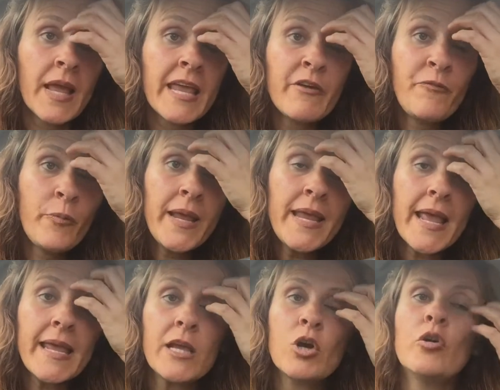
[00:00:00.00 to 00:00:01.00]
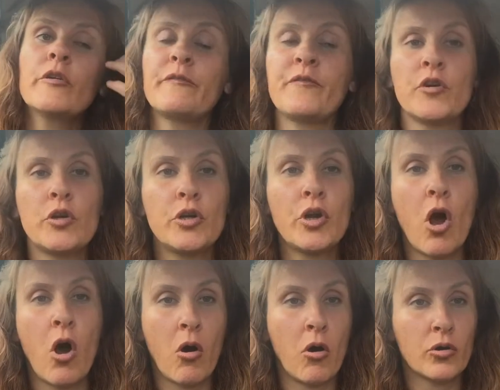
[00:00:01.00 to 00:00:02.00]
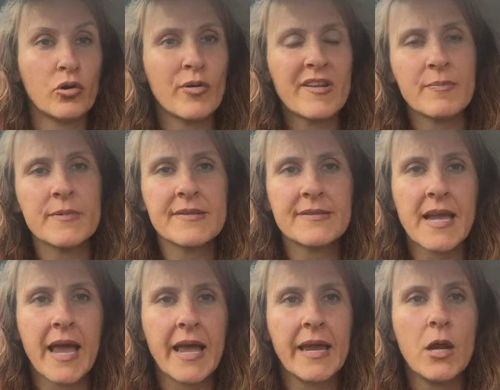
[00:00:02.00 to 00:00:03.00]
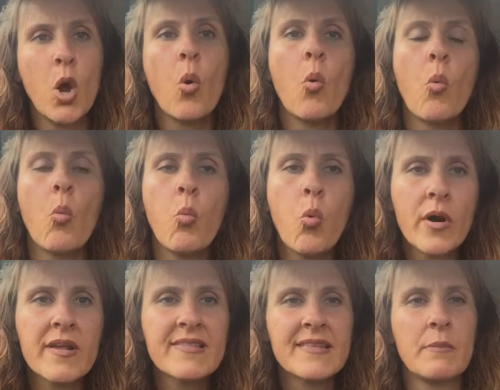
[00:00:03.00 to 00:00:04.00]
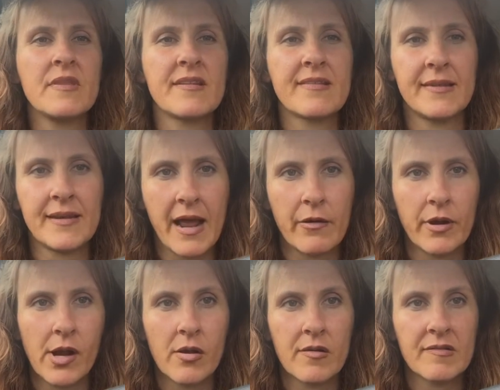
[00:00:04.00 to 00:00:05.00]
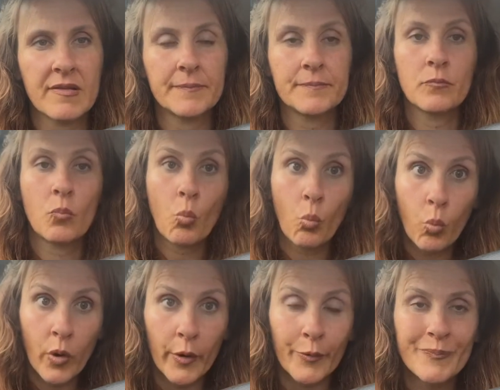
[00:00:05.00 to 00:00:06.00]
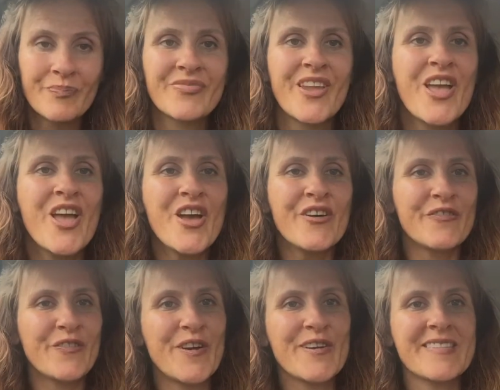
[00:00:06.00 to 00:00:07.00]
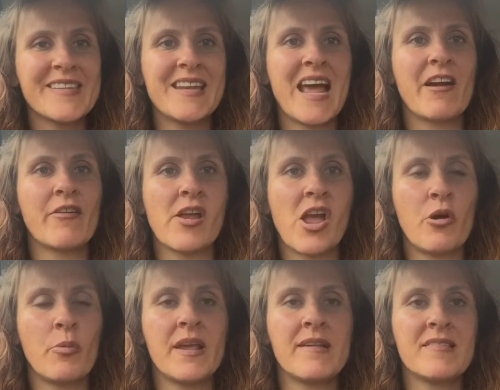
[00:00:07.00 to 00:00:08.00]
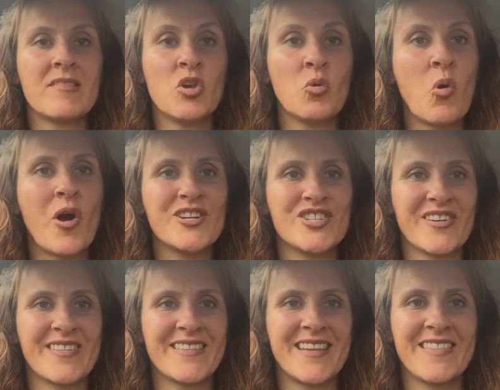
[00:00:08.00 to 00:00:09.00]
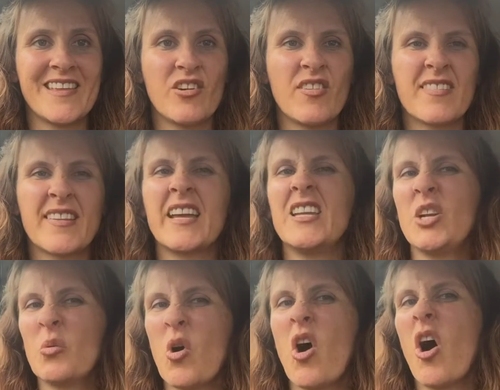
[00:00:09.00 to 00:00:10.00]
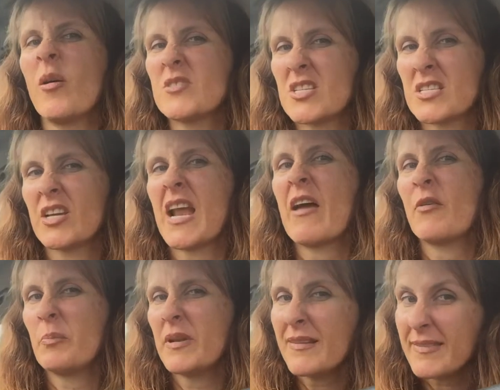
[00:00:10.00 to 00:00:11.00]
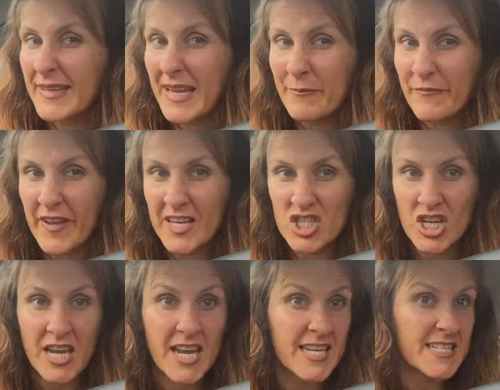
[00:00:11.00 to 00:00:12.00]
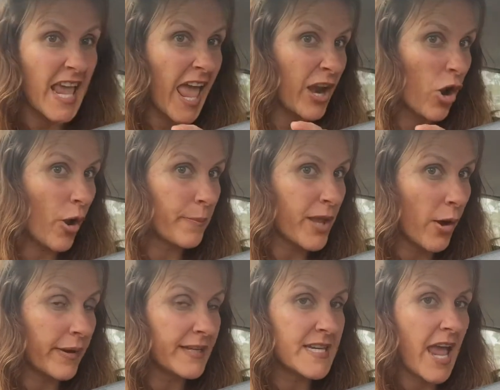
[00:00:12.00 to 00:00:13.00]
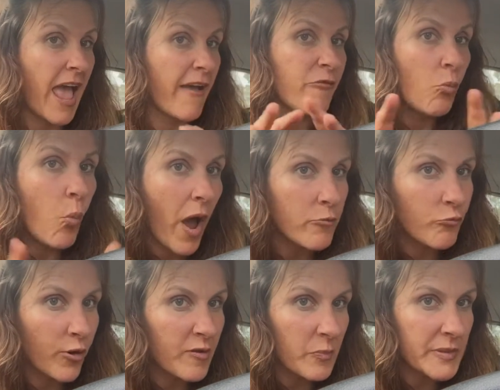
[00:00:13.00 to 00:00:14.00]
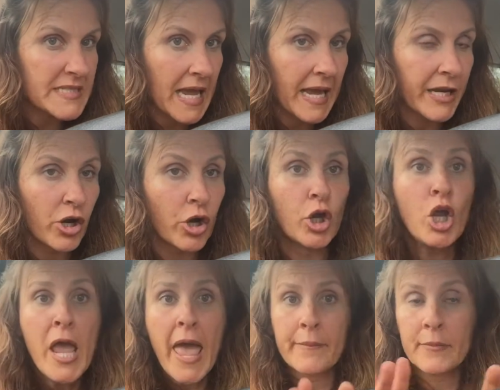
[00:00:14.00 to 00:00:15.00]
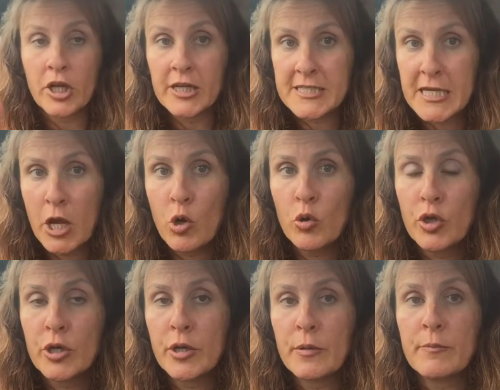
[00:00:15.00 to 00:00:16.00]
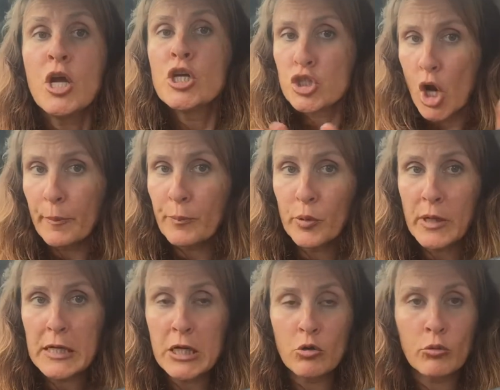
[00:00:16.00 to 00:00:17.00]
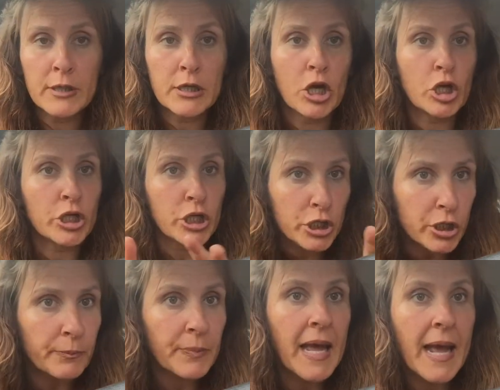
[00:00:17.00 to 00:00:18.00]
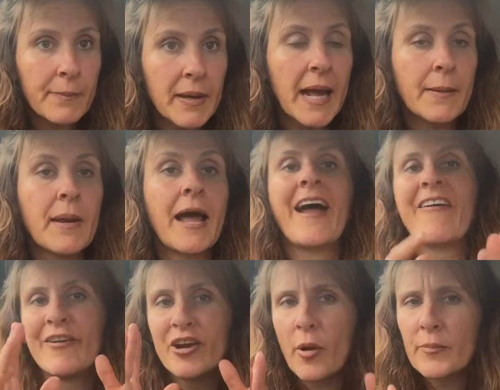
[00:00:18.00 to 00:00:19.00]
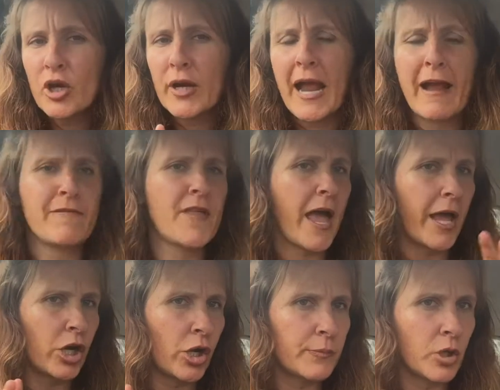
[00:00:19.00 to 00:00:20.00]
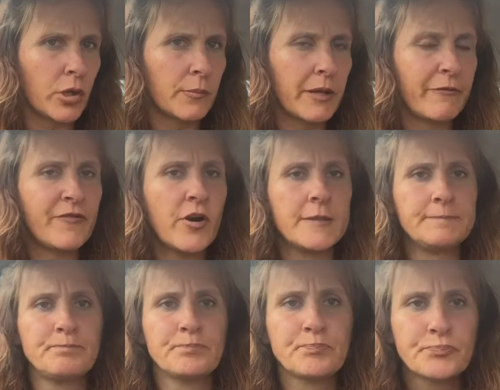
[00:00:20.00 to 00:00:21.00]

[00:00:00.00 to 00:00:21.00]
if we eat cooked food on Christmas Day, what are some of the scenarios? Well, first scenario is you won't just sit there and say, you know what, I'm just going to have a bit of steamed veggies and I'm going to have one roast potato and I'm going to tell them don't put any oil on it and blah, blah, blah, and I'm going to have that and I'm going to be fine.